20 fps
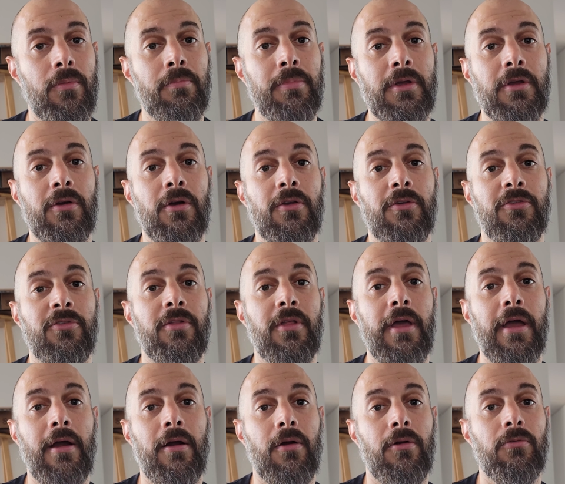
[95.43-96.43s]
because
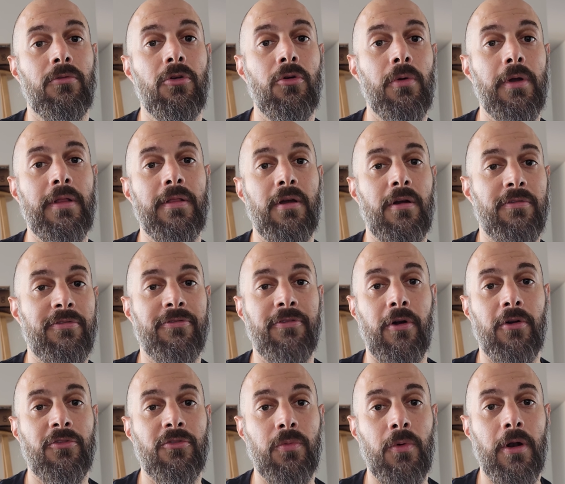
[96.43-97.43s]
they're doing their
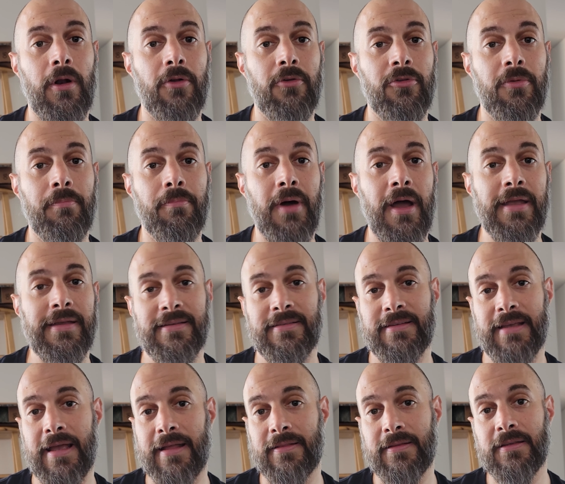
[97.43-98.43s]
first 100
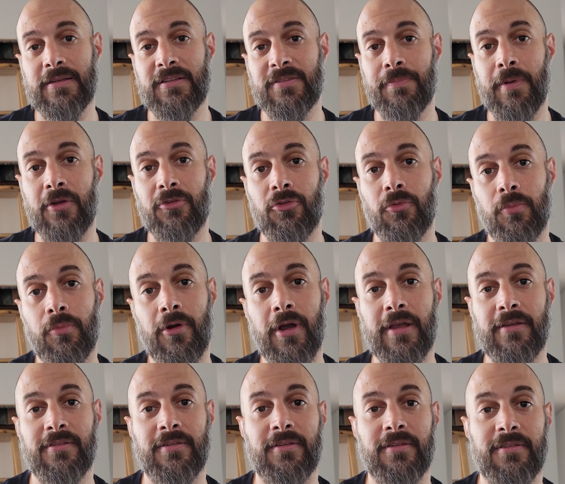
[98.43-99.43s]
bikes at these special
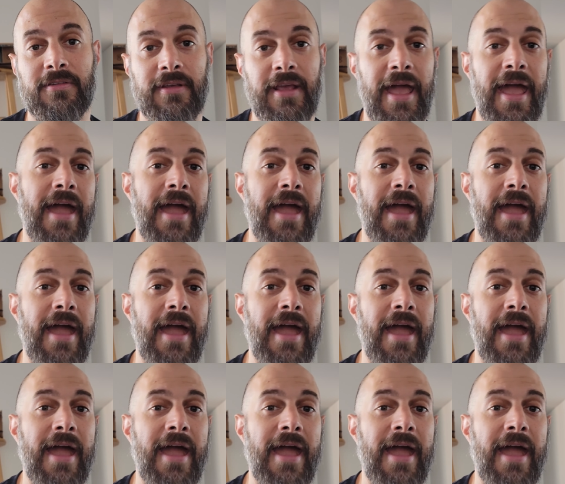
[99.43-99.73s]
prices.